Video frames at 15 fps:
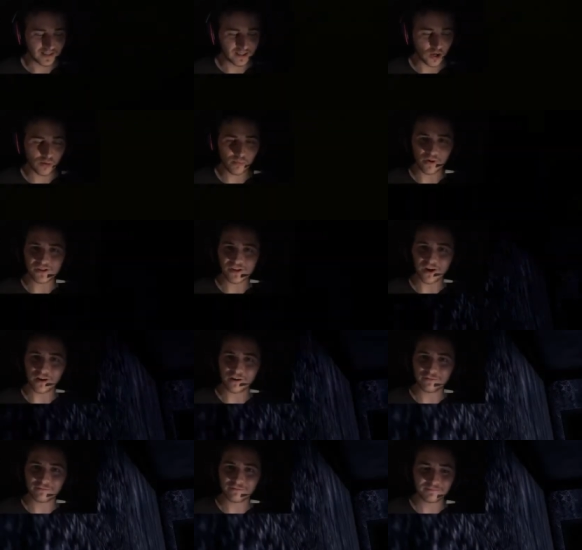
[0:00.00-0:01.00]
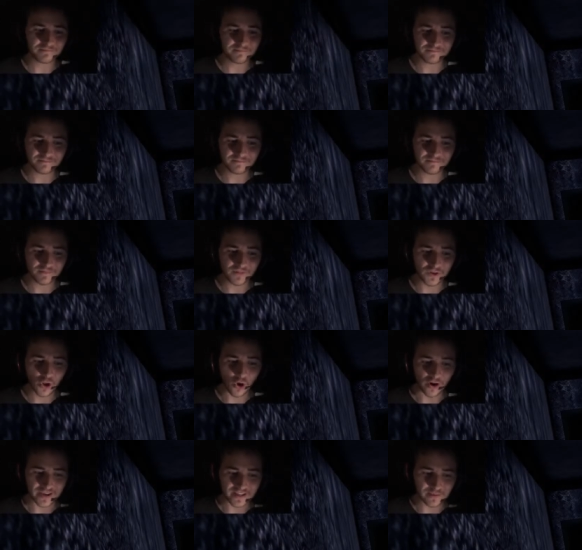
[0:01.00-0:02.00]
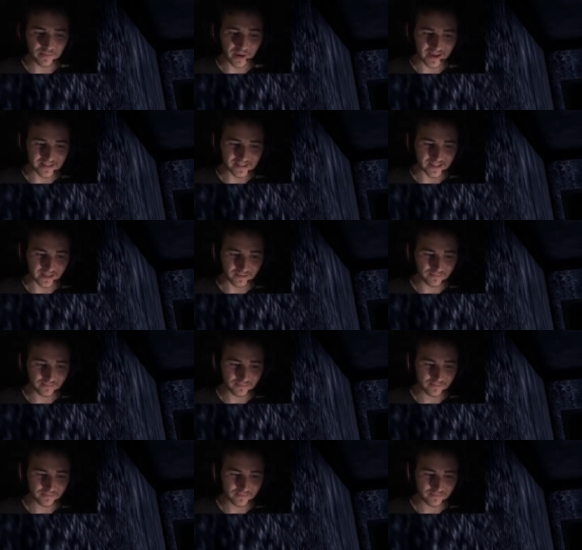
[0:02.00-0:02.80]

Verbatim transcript: You almost half not expect it.